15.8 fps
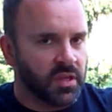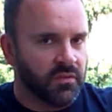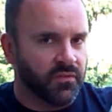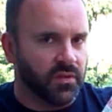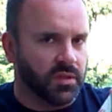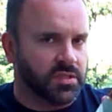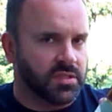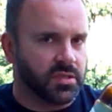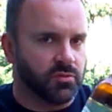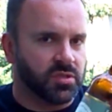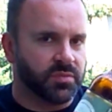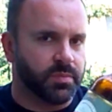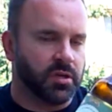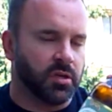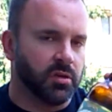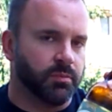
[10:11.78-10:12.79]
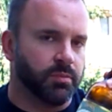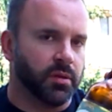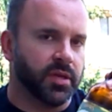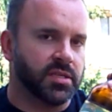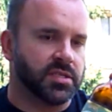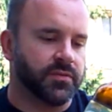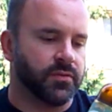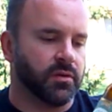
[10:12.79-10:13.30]
Philly's always been a good
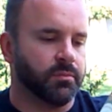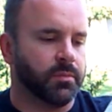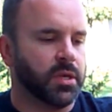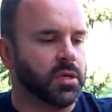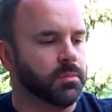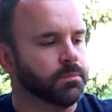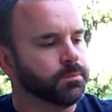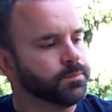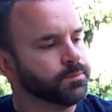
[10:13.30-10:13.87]
place for a meet.